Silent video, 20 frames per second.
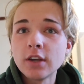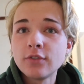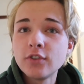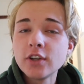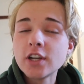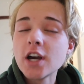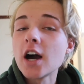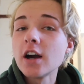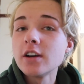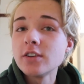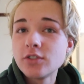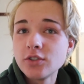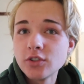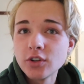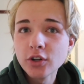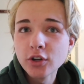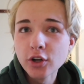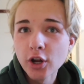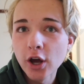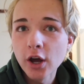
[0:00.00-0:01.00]
If you guys do
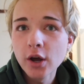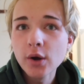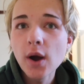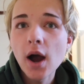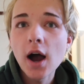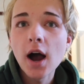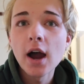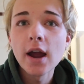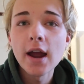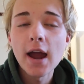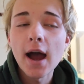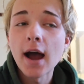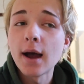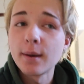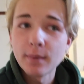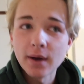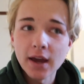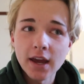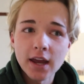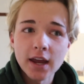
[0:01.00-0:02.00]
not know, I
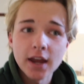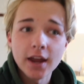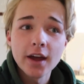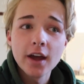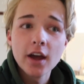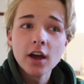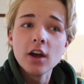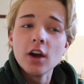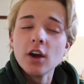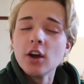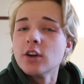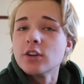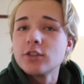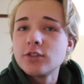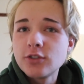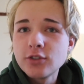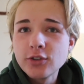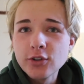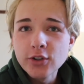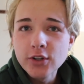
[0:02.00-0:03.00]
am a
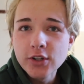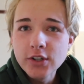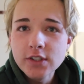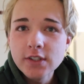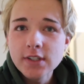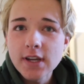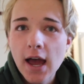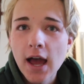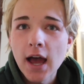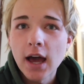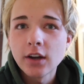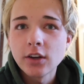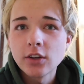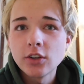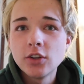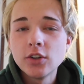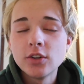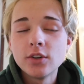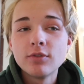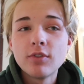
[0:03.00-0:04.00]
student at
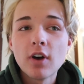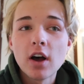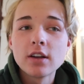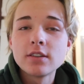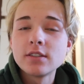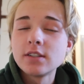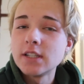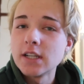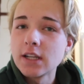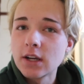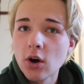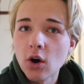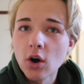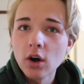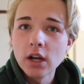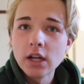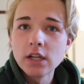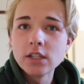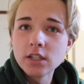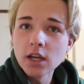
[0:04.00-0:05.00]
University
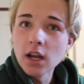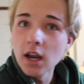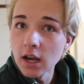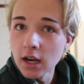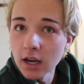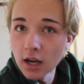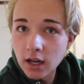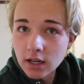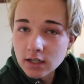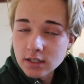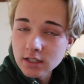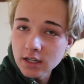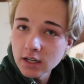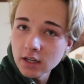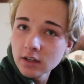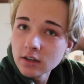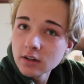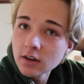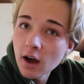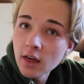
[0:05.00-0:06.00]
College
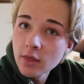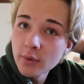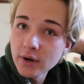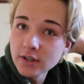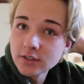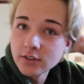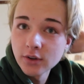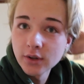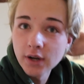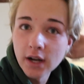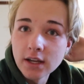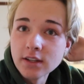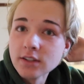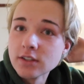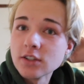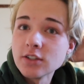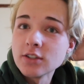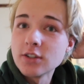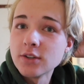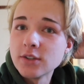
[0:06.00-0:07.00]
London, otherwise known as
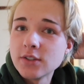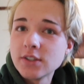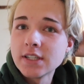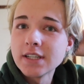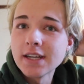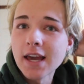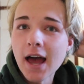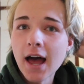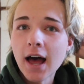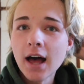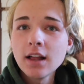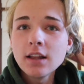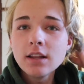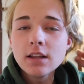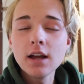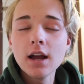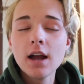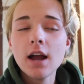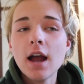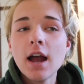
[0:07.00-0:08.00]

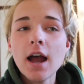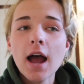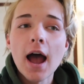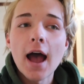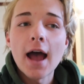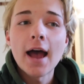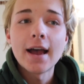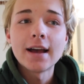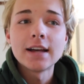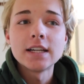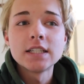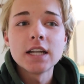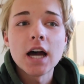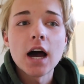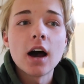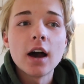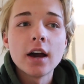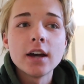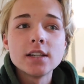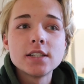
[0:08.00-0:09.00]
UCL, and
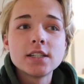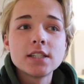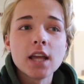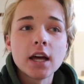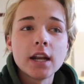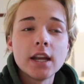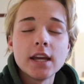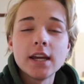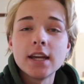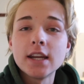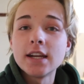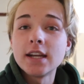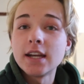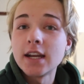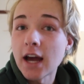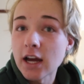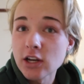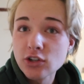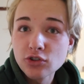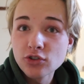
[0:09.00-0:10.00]
I study
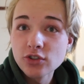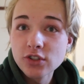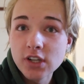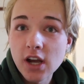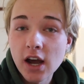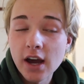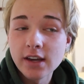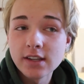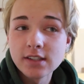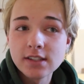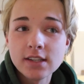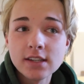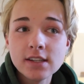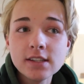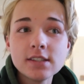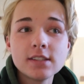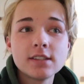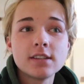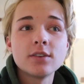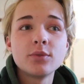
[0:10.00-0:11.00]
natural
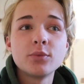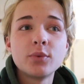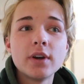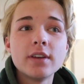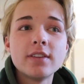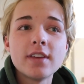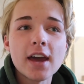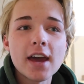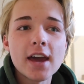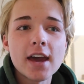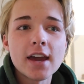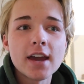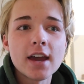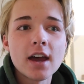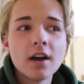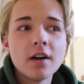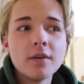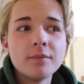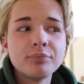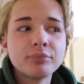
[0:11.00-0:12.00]
sciences with
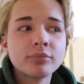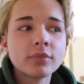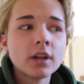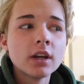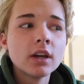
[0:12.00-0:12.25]
a